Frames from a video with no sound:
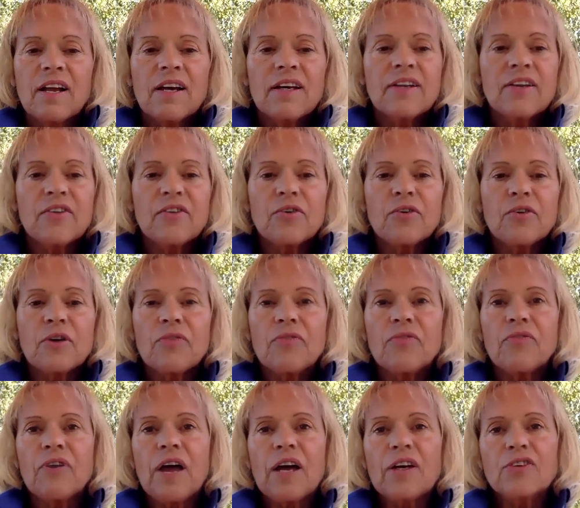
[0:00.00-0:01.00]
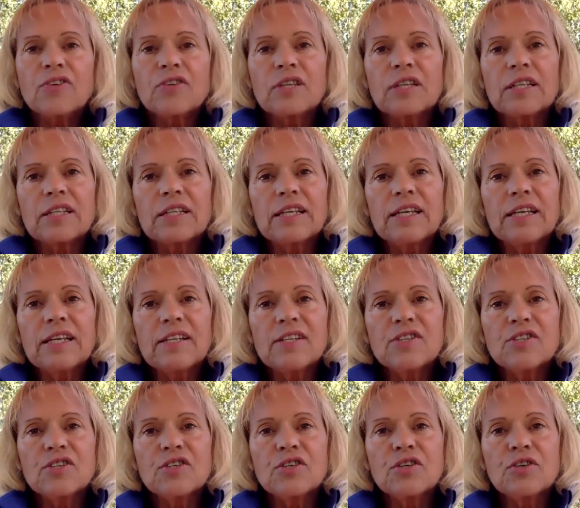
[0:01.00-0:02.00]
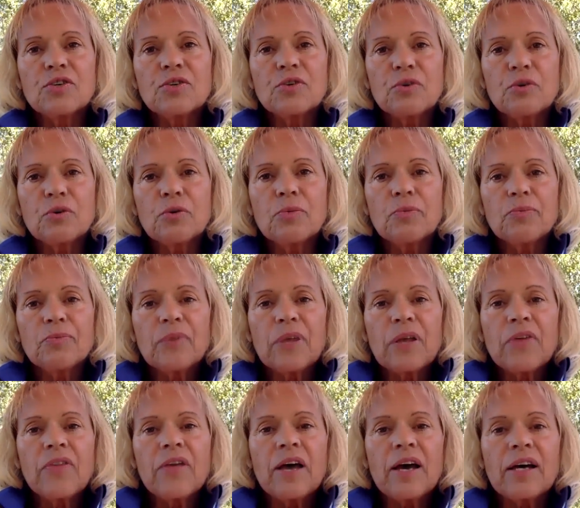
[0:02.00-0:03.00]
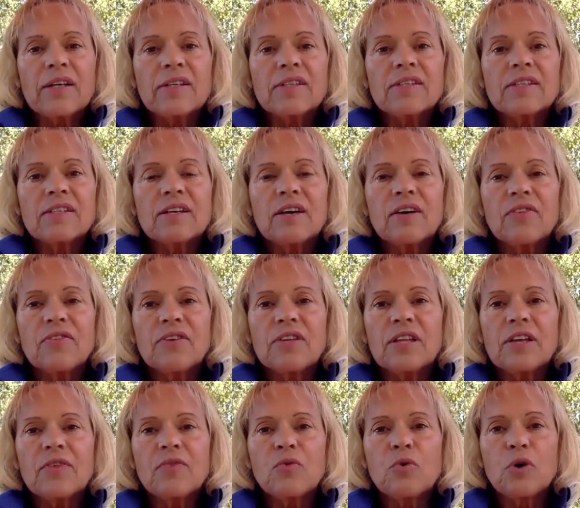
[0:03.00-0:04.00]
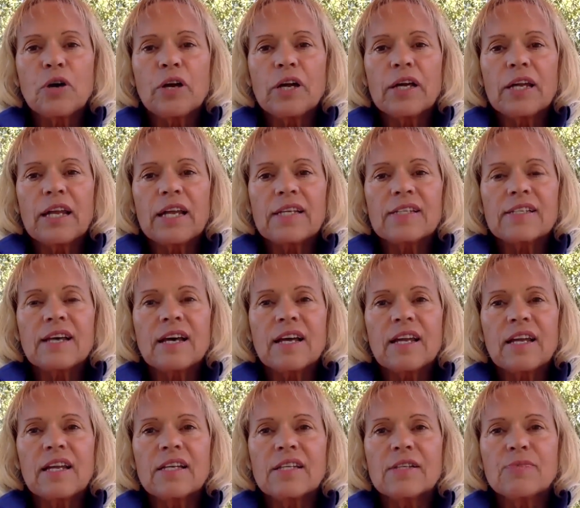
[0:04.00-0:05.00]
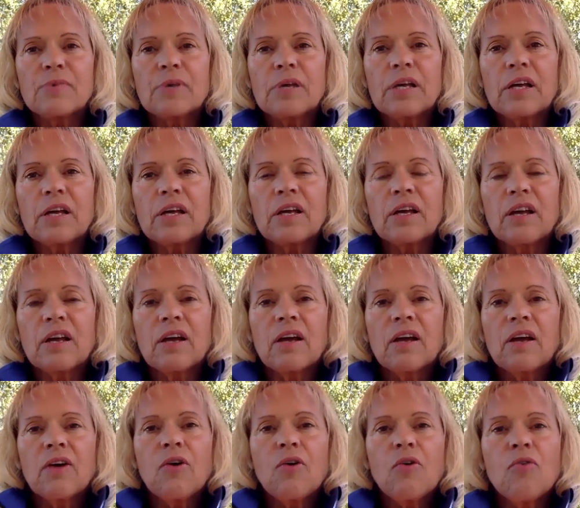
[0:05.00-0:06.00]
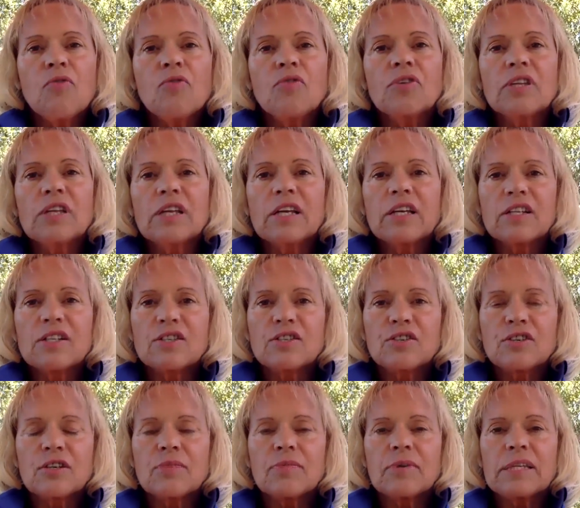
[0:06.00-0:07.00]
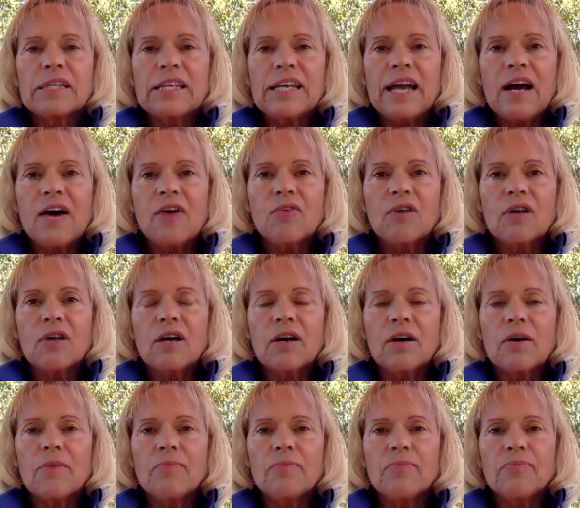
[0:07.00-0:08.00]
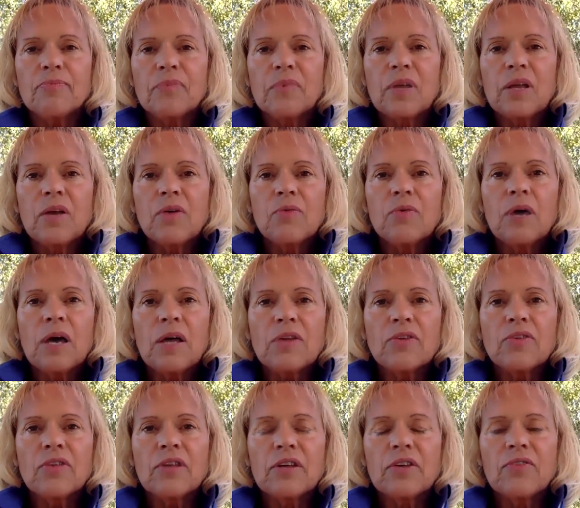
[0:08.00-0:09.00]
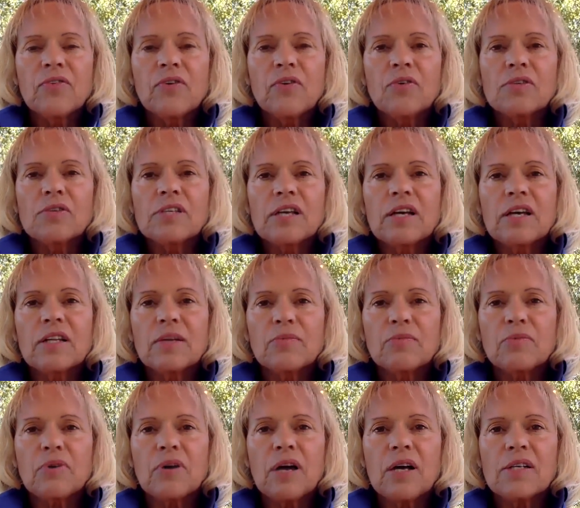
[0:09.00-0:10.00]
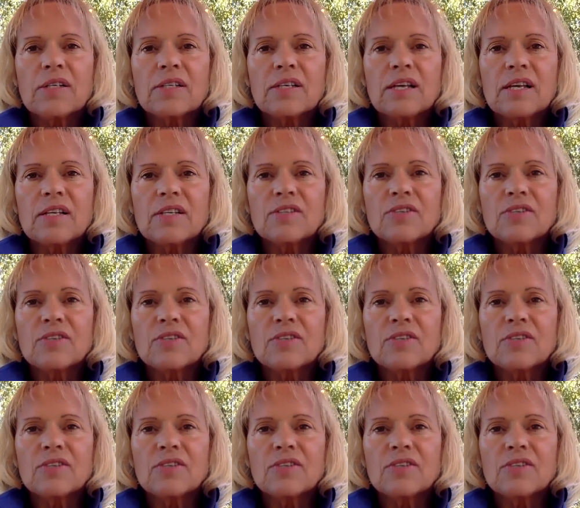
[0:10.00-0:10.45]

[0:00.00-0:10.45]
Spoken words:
Another factor that leads to that feeling of worry and anxiety is being overly concerned about the outcome rather than focusing on the process.